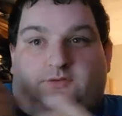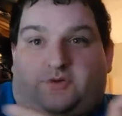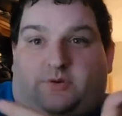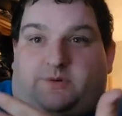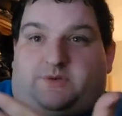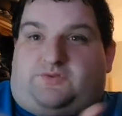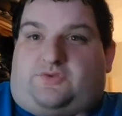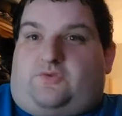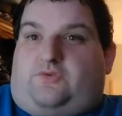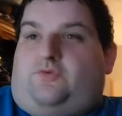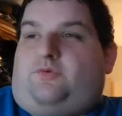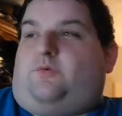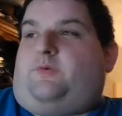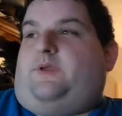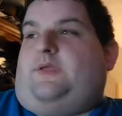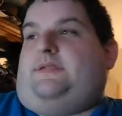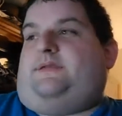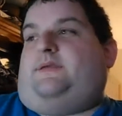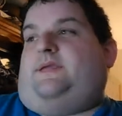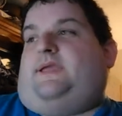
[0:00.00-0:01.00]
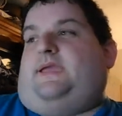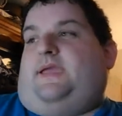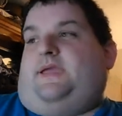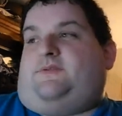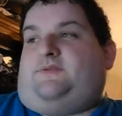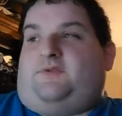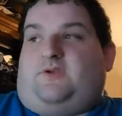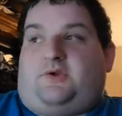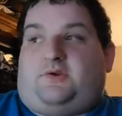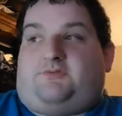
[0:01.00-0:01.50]
So, as the story
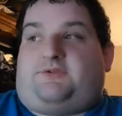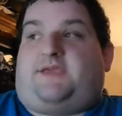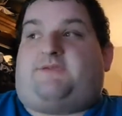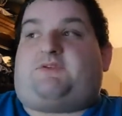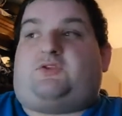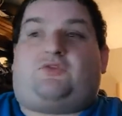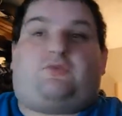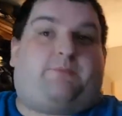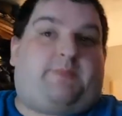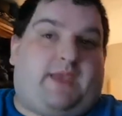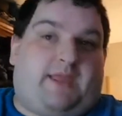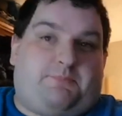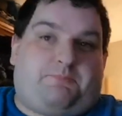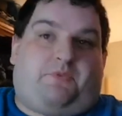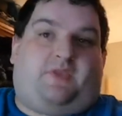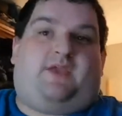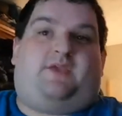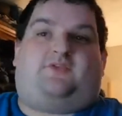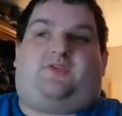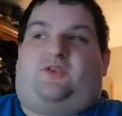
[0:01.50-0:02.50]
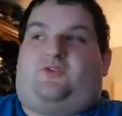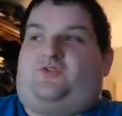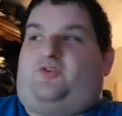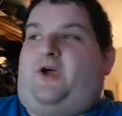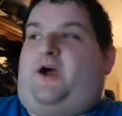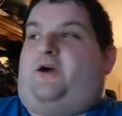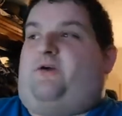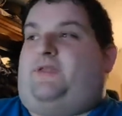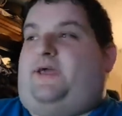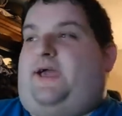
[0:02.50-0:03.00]
indicates here, David Spade plays a
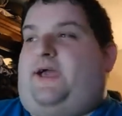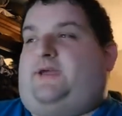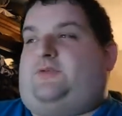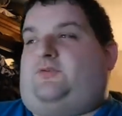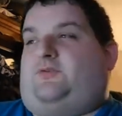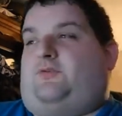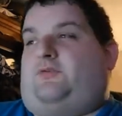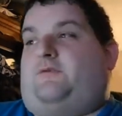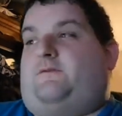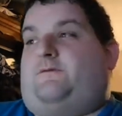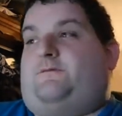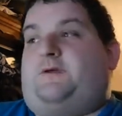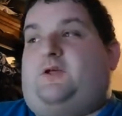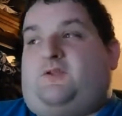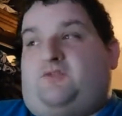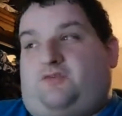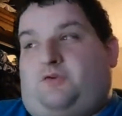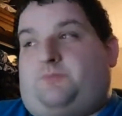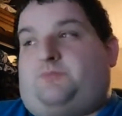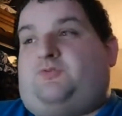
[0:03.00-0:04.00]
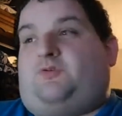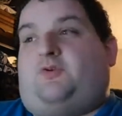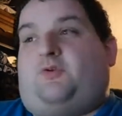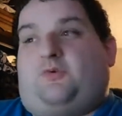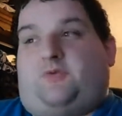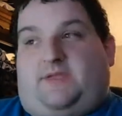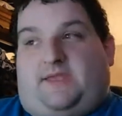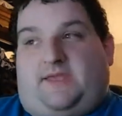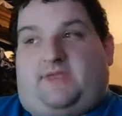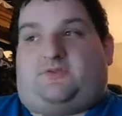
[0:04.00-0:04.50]
child actor who fell into
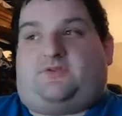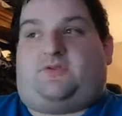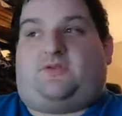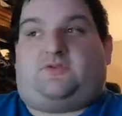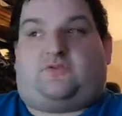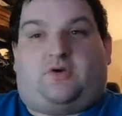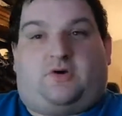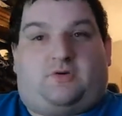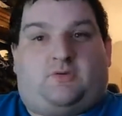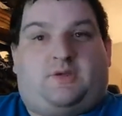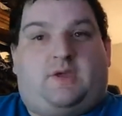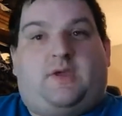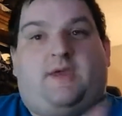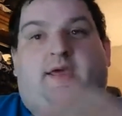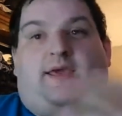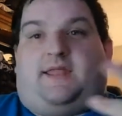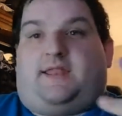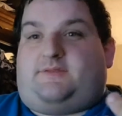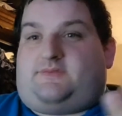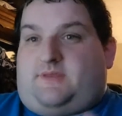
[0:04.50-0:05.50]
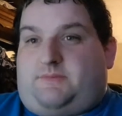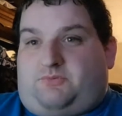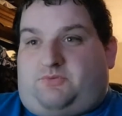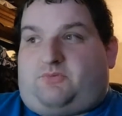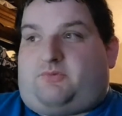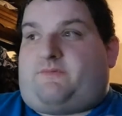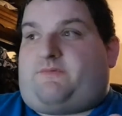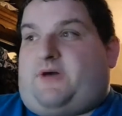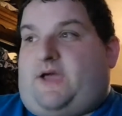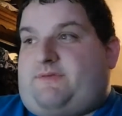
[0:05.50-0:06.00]
obscurity as an adult and attempts
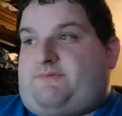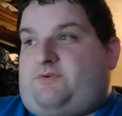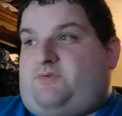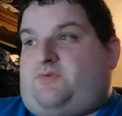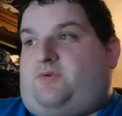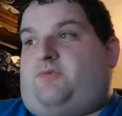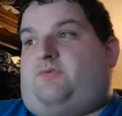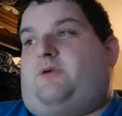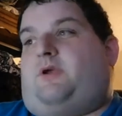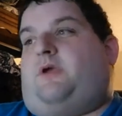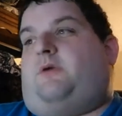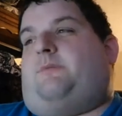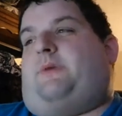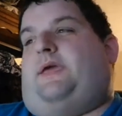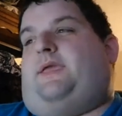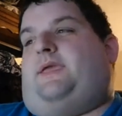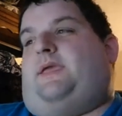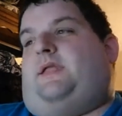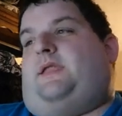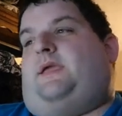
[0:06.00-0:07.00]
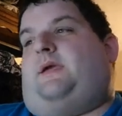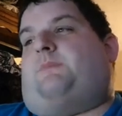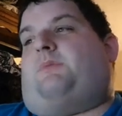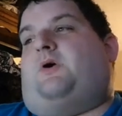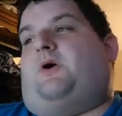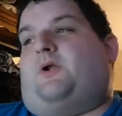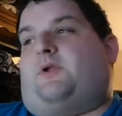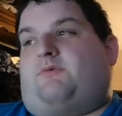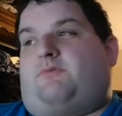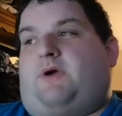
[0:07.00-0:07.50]
to revive his career by getting a
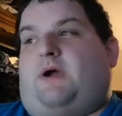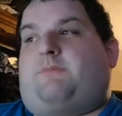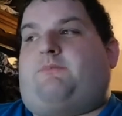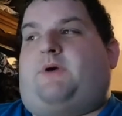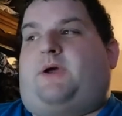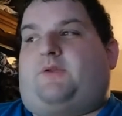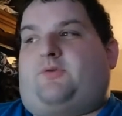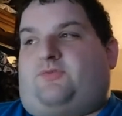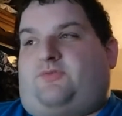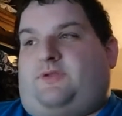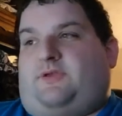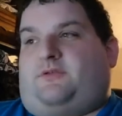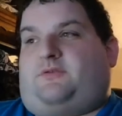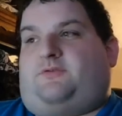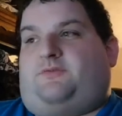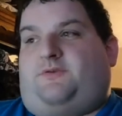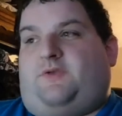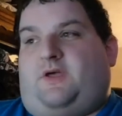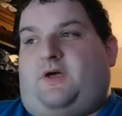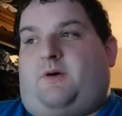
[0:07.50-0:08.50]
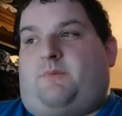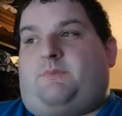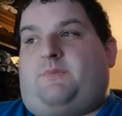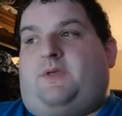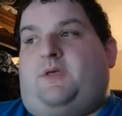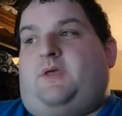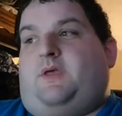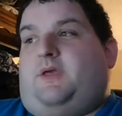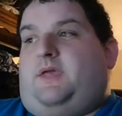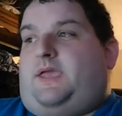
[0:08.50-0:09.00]
part in Rob Reiner's next film.
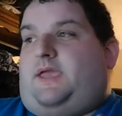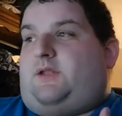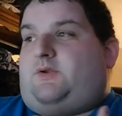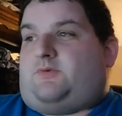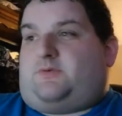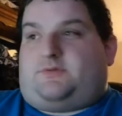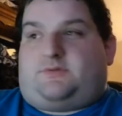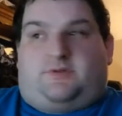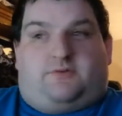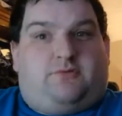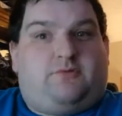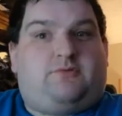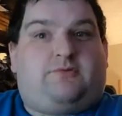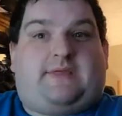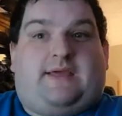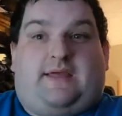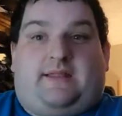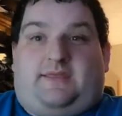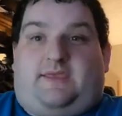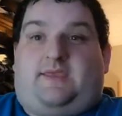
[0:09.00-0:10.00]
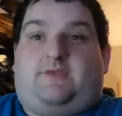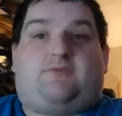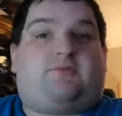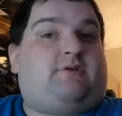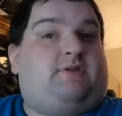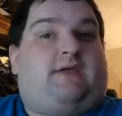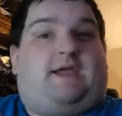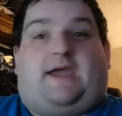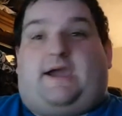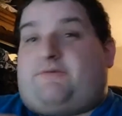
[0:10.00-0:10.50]
In order to do that, he's
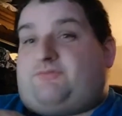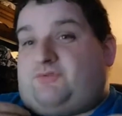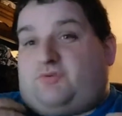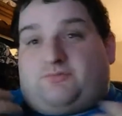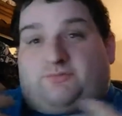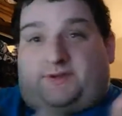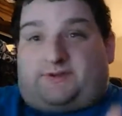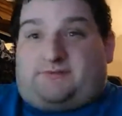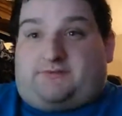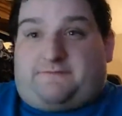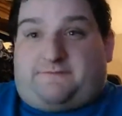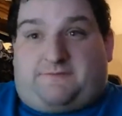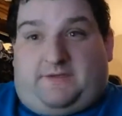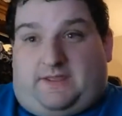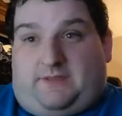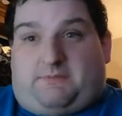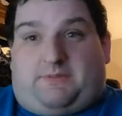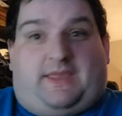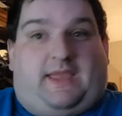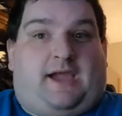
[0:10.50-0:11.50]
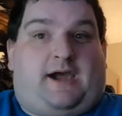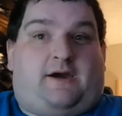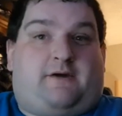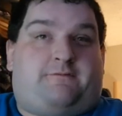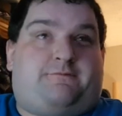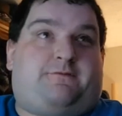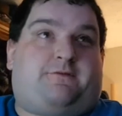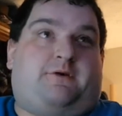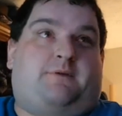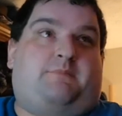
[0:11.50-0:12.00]
going to have to rent a family
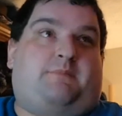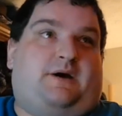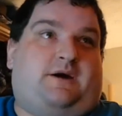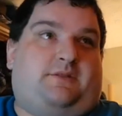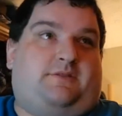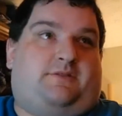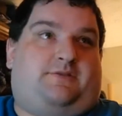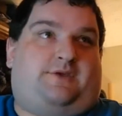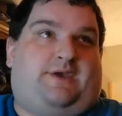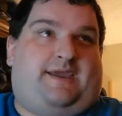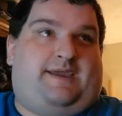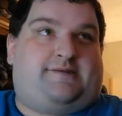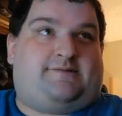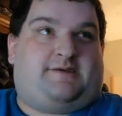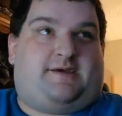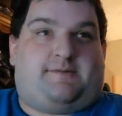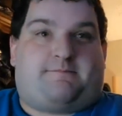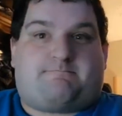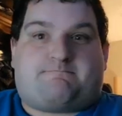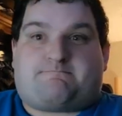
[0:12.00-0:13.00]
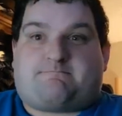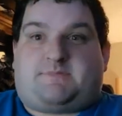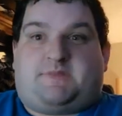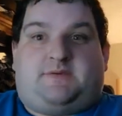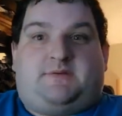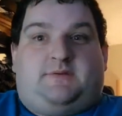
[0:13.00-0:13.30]
out for a month. And,